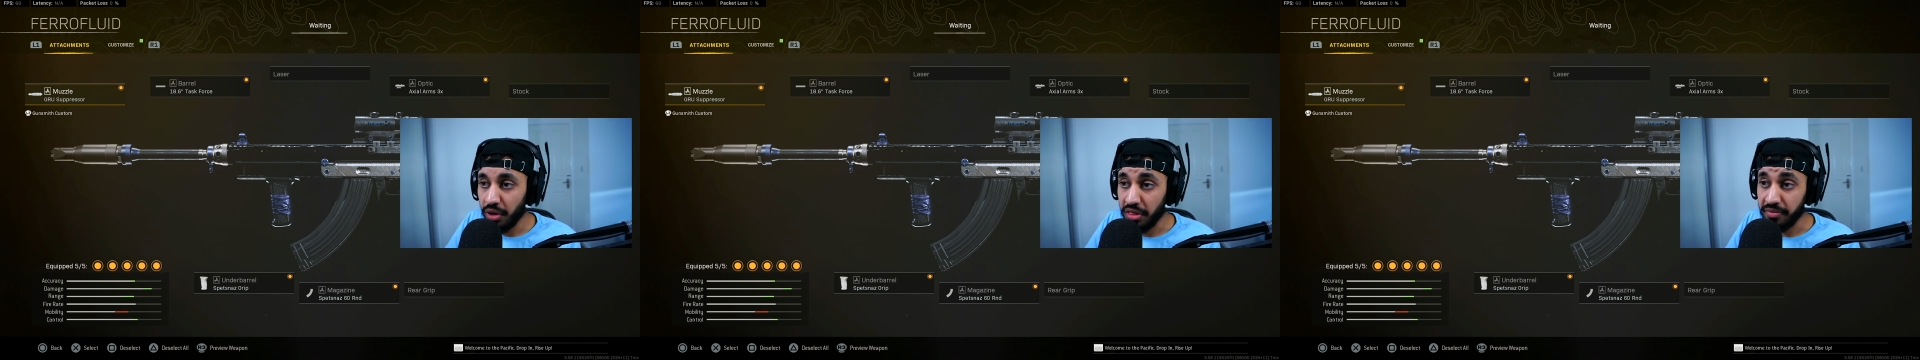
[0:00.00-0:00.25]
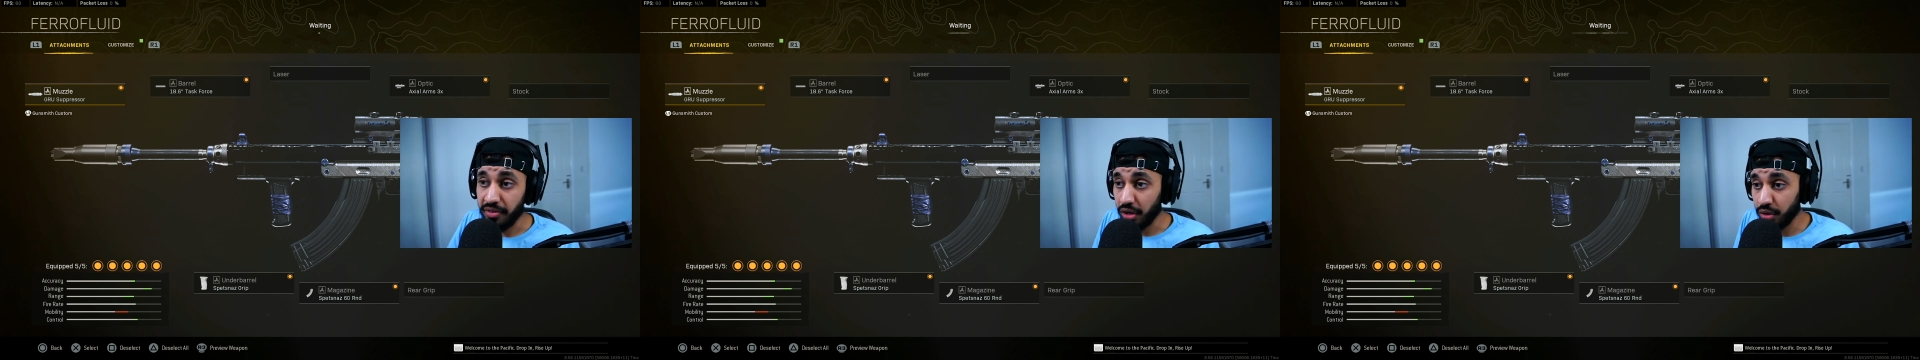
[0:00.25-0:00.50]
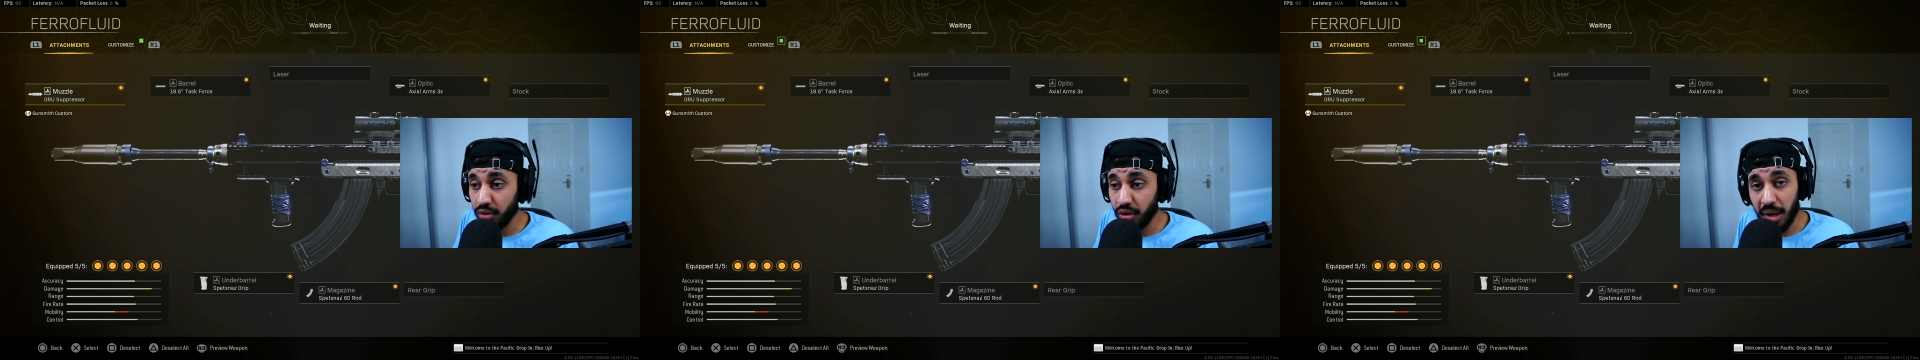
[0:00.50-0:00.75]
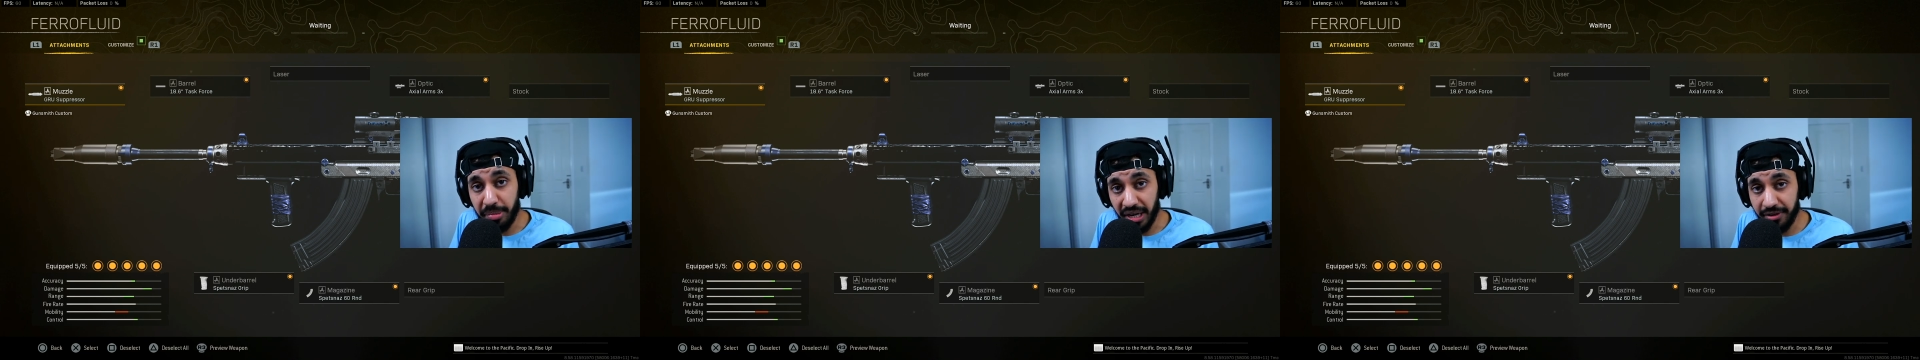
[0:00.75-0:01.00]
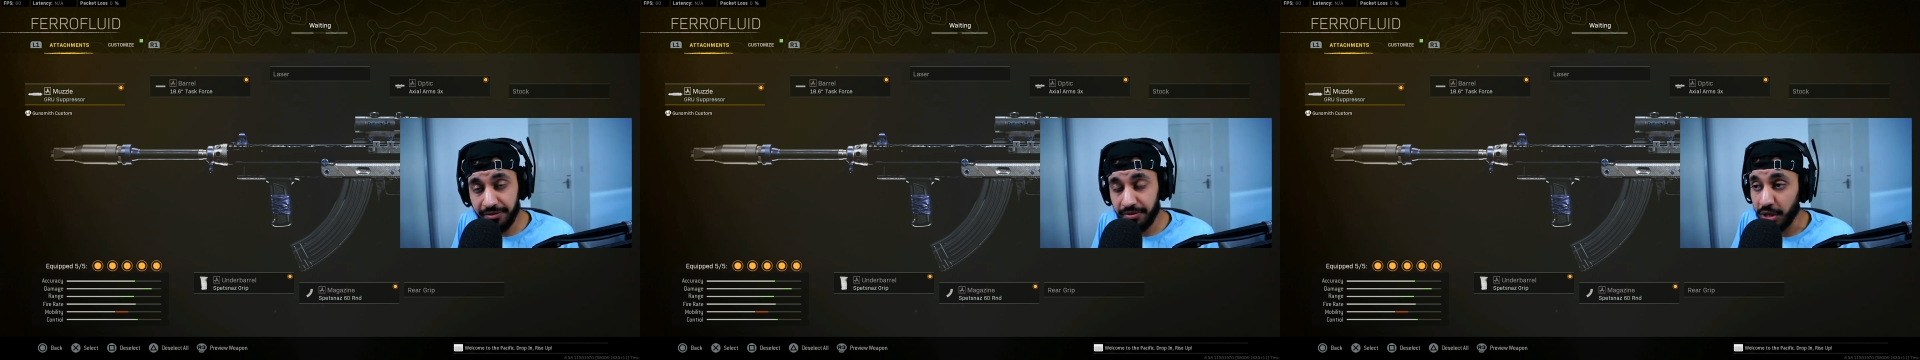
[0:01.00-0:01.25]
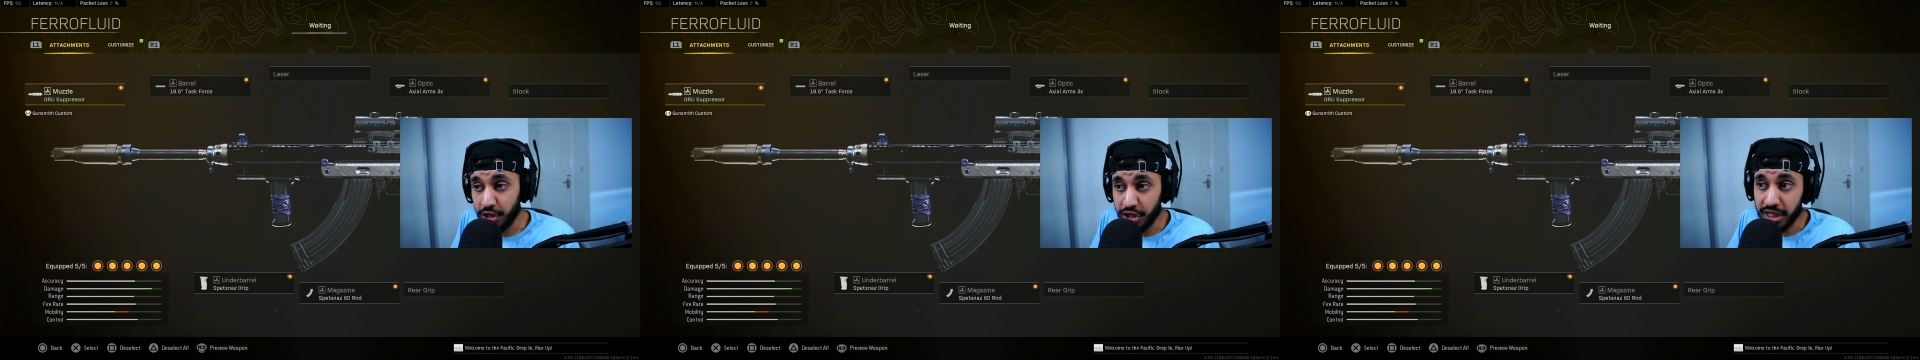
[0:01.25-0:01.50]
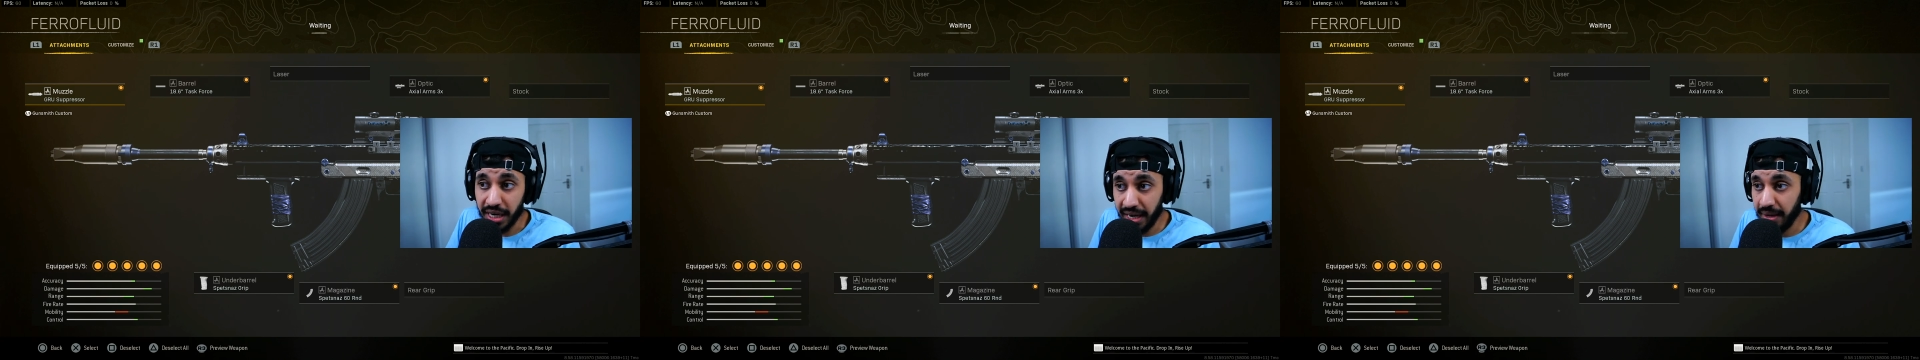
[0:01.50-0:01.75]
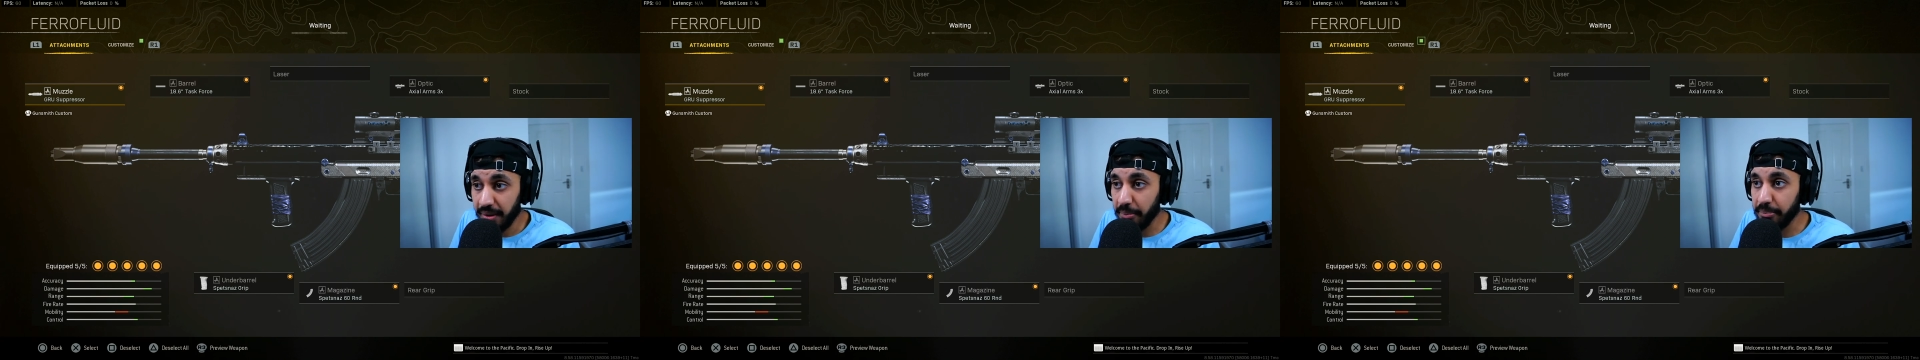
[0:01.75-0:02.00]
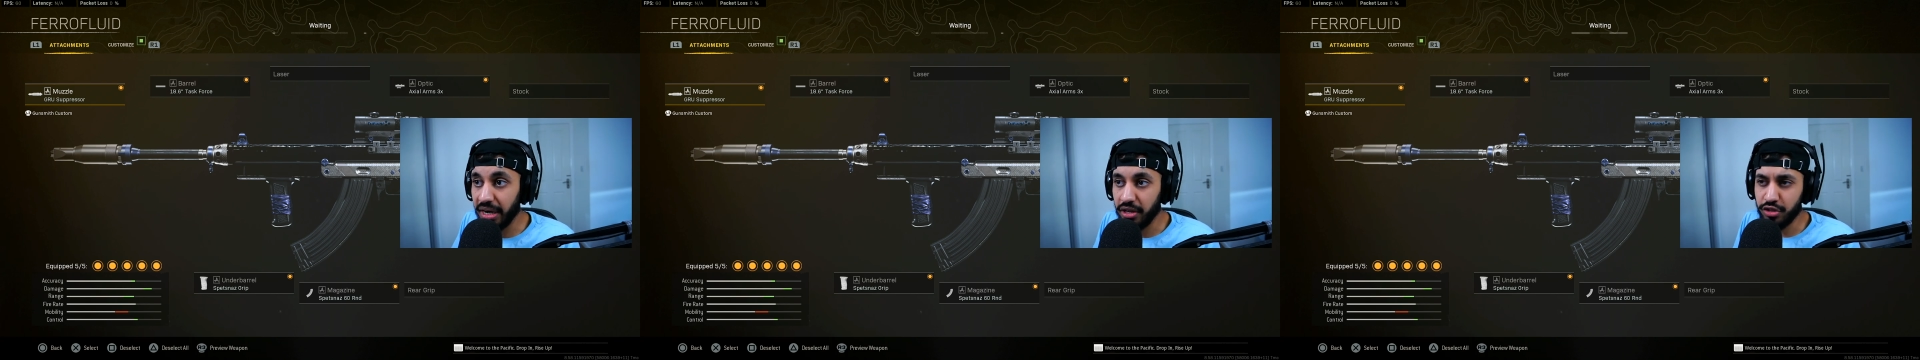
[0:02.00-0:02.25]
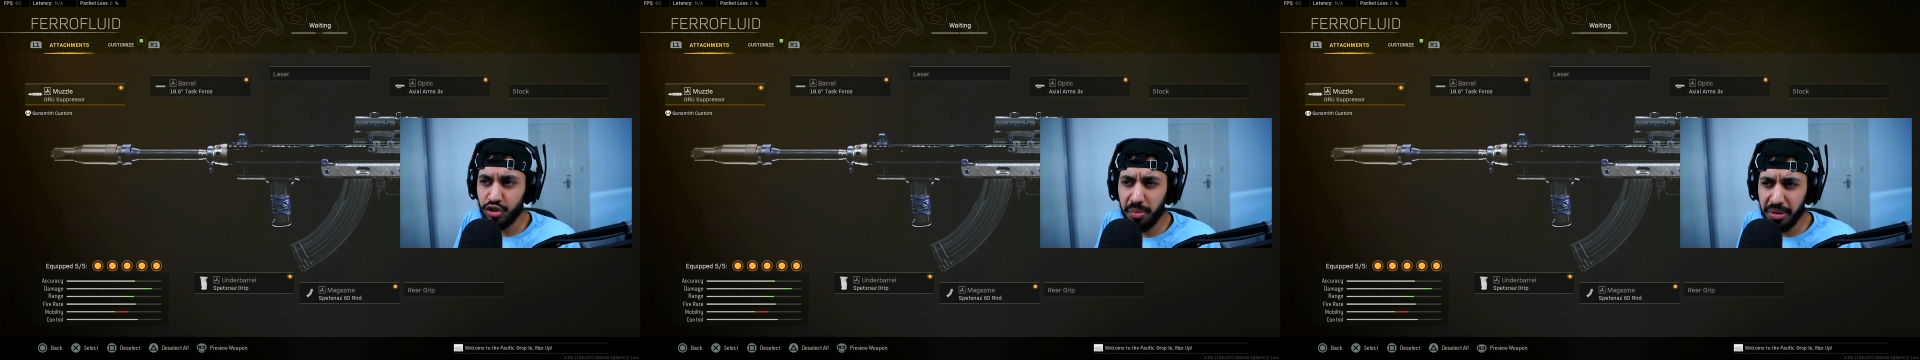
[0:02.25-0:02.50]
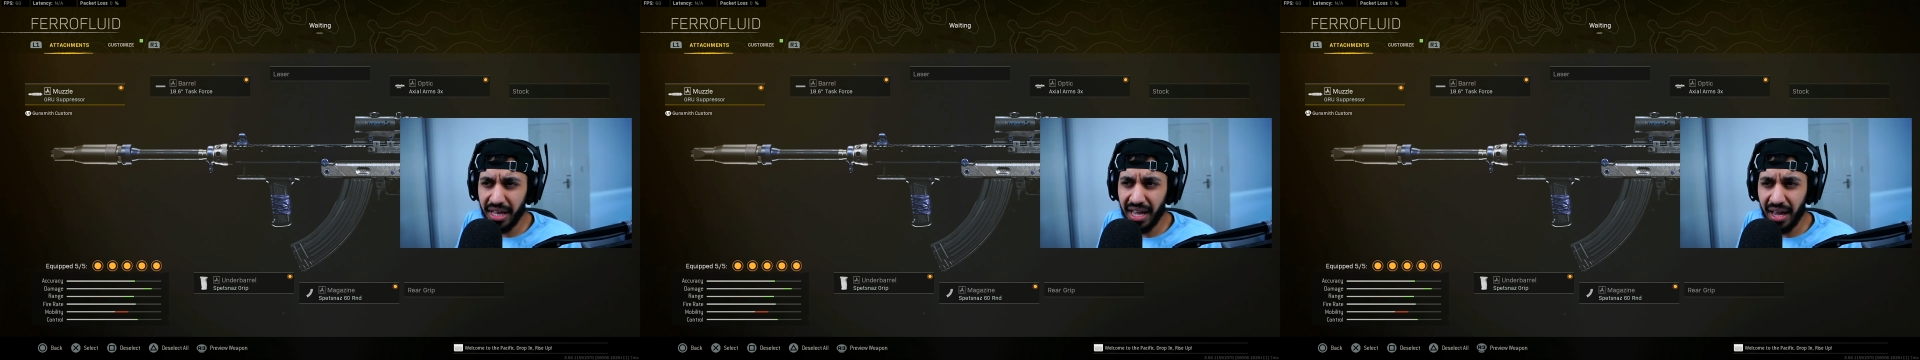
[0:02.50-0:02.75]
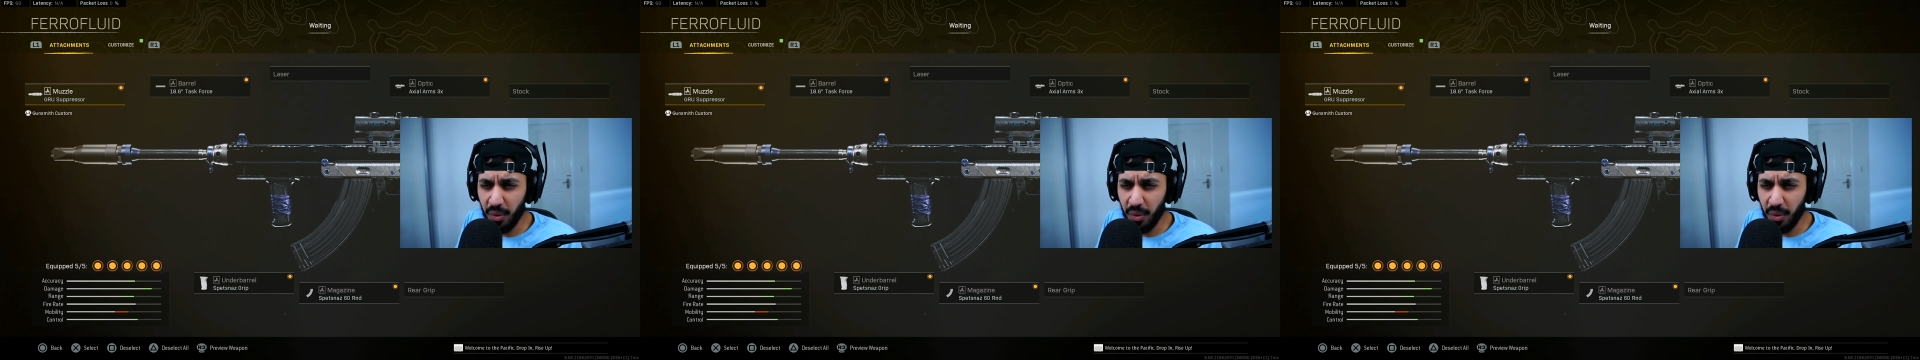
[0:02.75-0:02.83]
Now, the Vargo got a buff, which is great, but on top of that,